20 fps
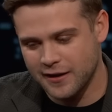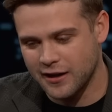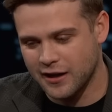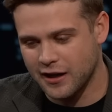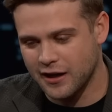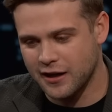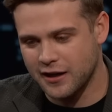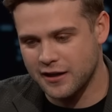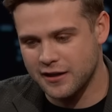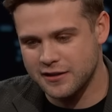
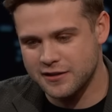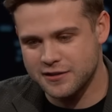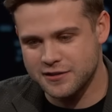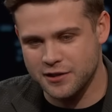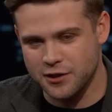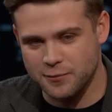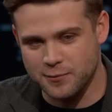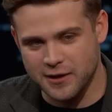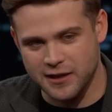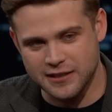Uh,
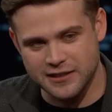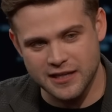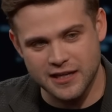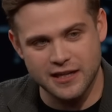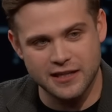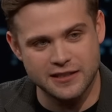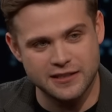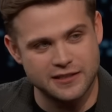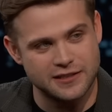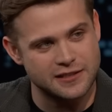so my
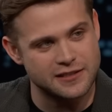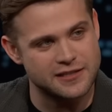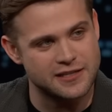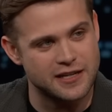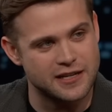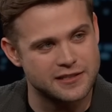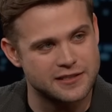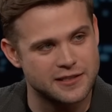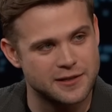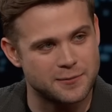dad is an
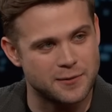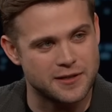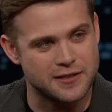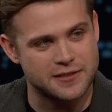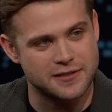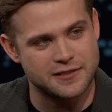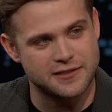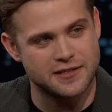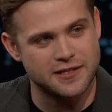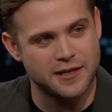actor. My
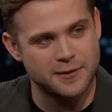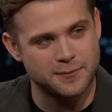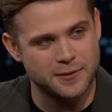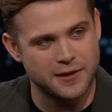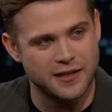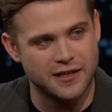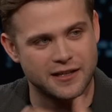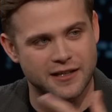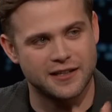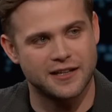
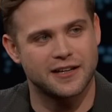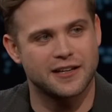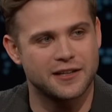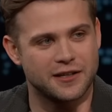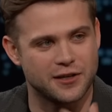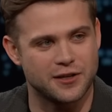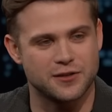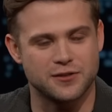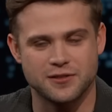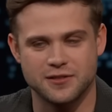stepdad. It kind of
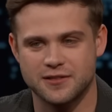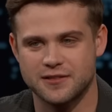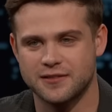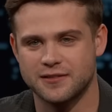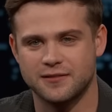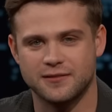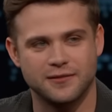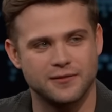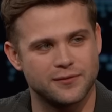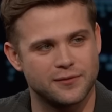goes,
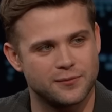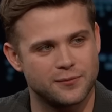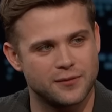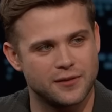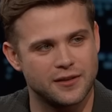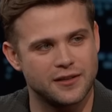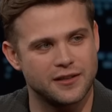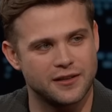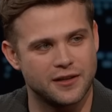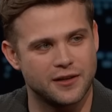
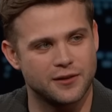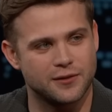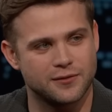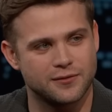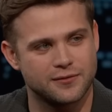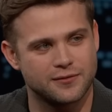you know.